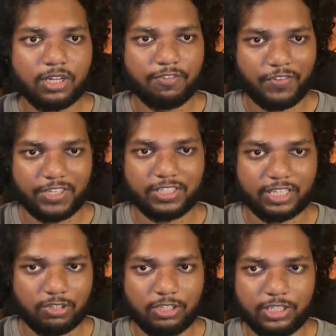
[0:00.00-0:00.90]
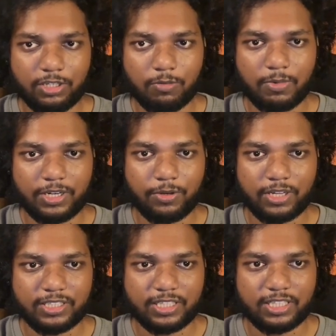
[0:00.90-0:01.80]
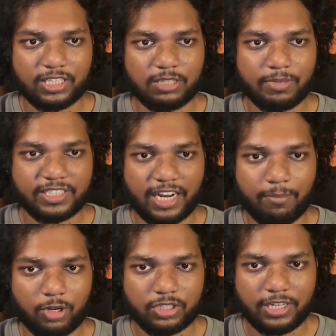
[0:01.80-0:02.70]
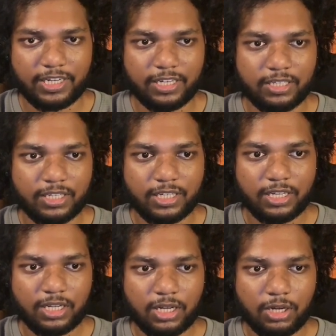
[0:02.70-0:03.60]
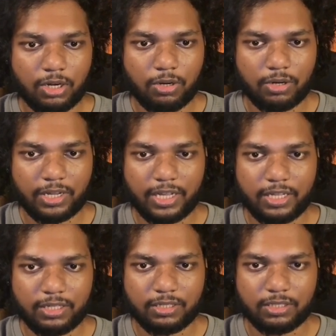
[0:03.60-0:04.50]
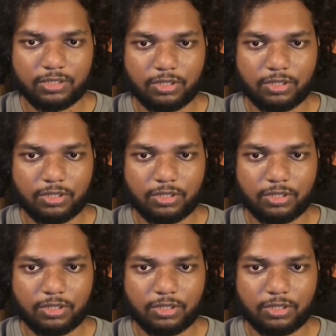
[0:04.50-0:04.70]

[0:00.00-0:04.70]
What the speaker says: which is actually 0, but you can see this is my sandbox data. Okay, so